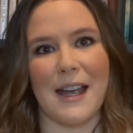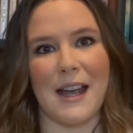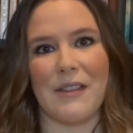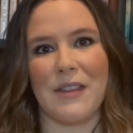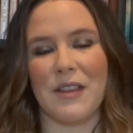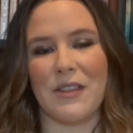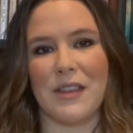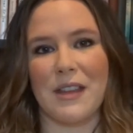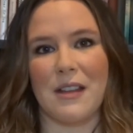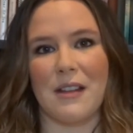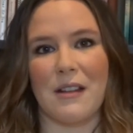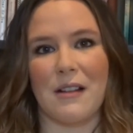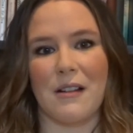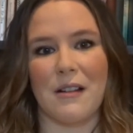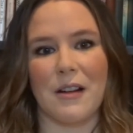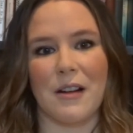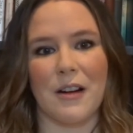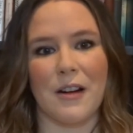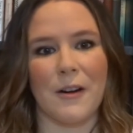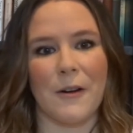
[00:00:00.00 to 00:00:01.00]
I think that
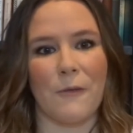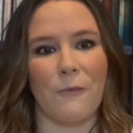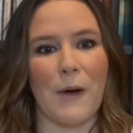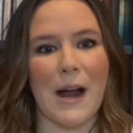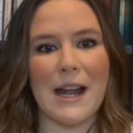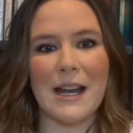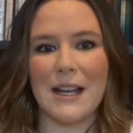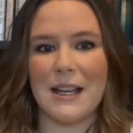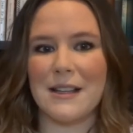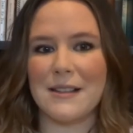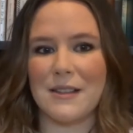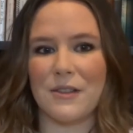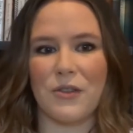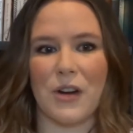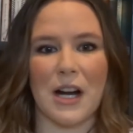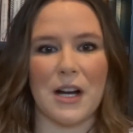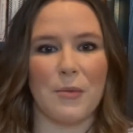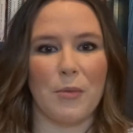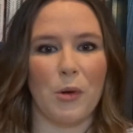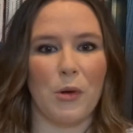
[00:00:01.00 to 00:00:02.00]
her writing is
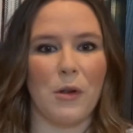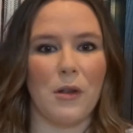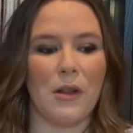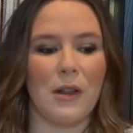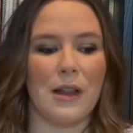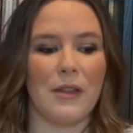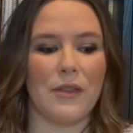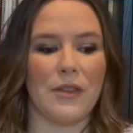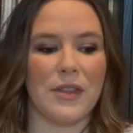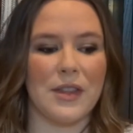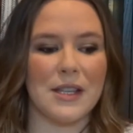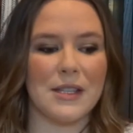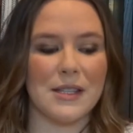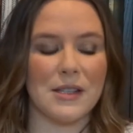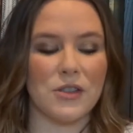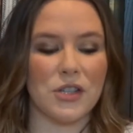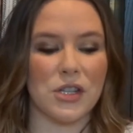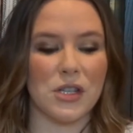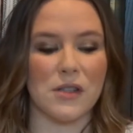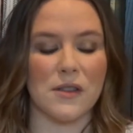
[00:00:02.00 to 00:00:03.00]
incredible, and the things
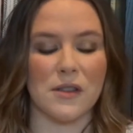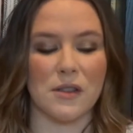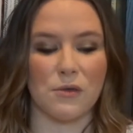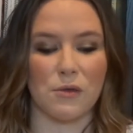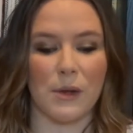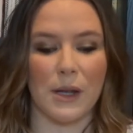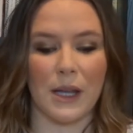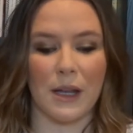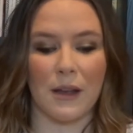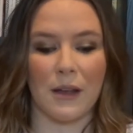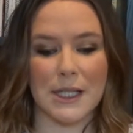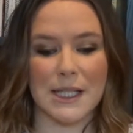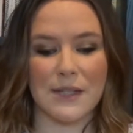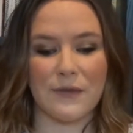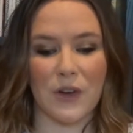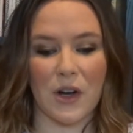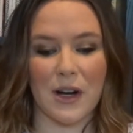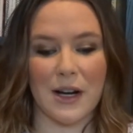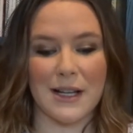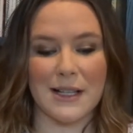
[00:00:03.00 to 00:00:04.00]
that she's doing as
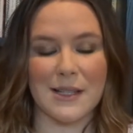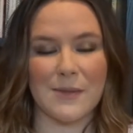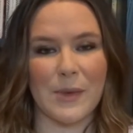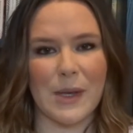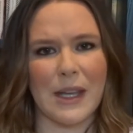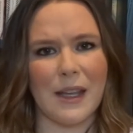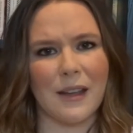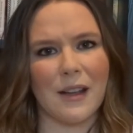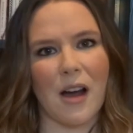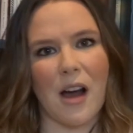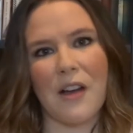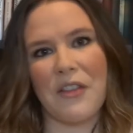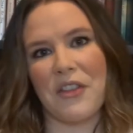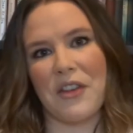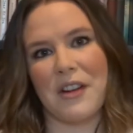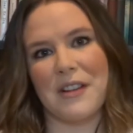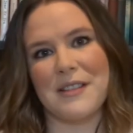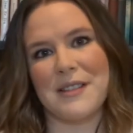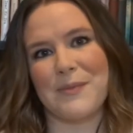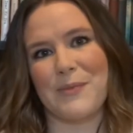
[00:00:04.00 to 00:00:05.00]
far as being an
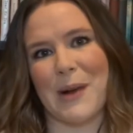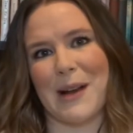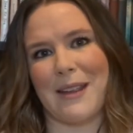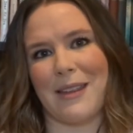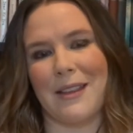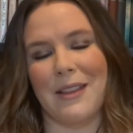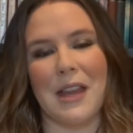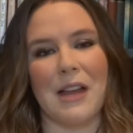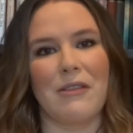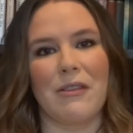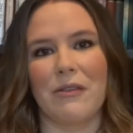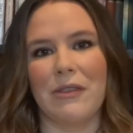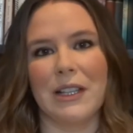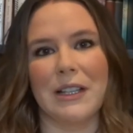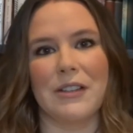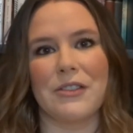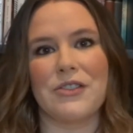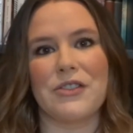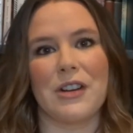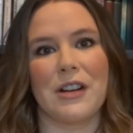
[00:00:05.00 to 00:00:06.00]
author and spreading the love of
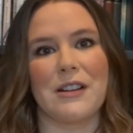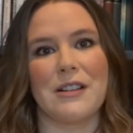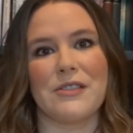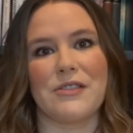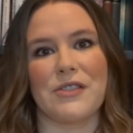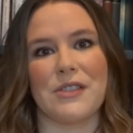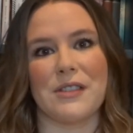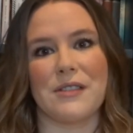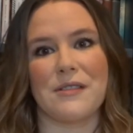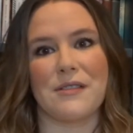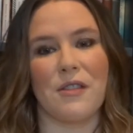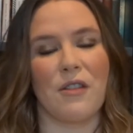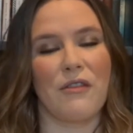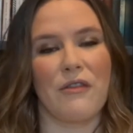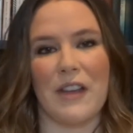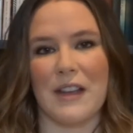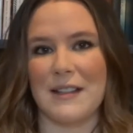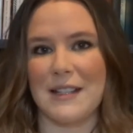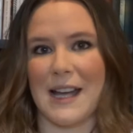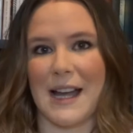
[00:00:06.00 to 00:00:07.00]
literature is just so
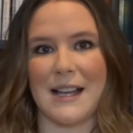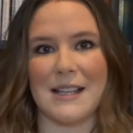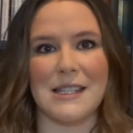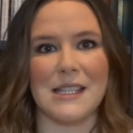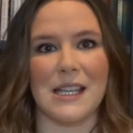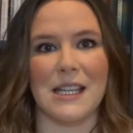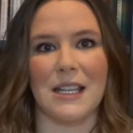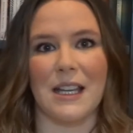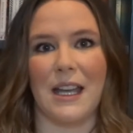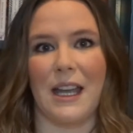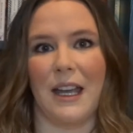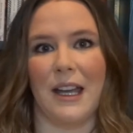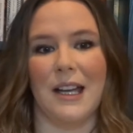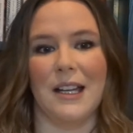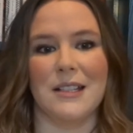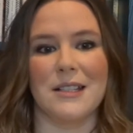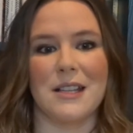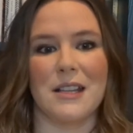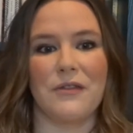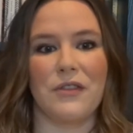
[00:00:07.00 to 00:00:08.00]
fantastic.
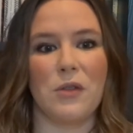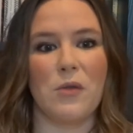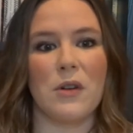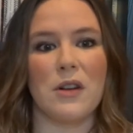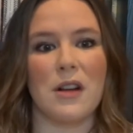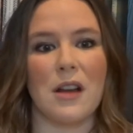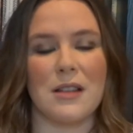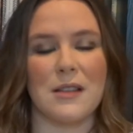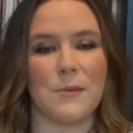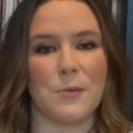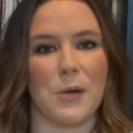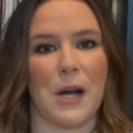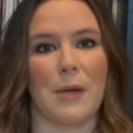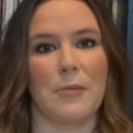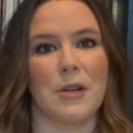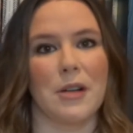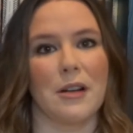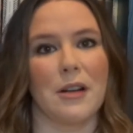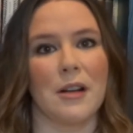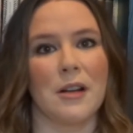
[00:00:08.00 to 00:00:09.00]
And if you are not subscribed
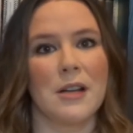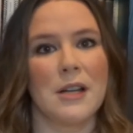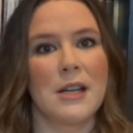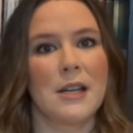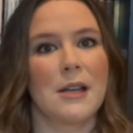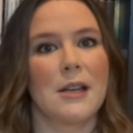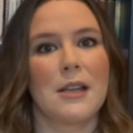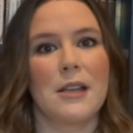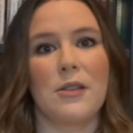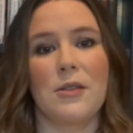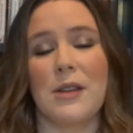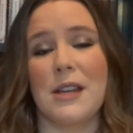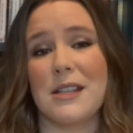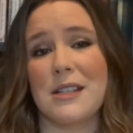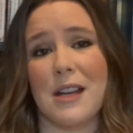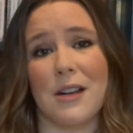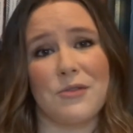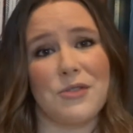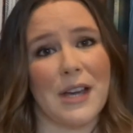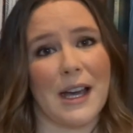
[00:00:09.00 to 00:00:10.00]
to her, you need to
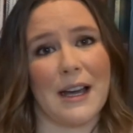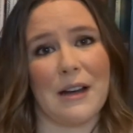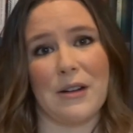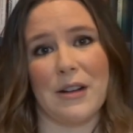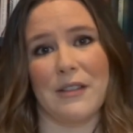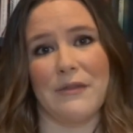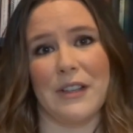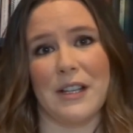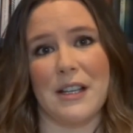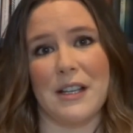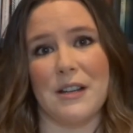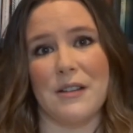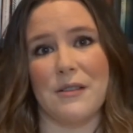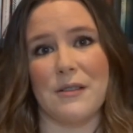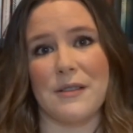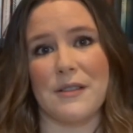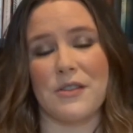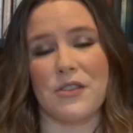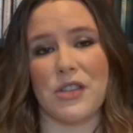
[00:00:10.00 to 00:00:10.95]
go check out her videos.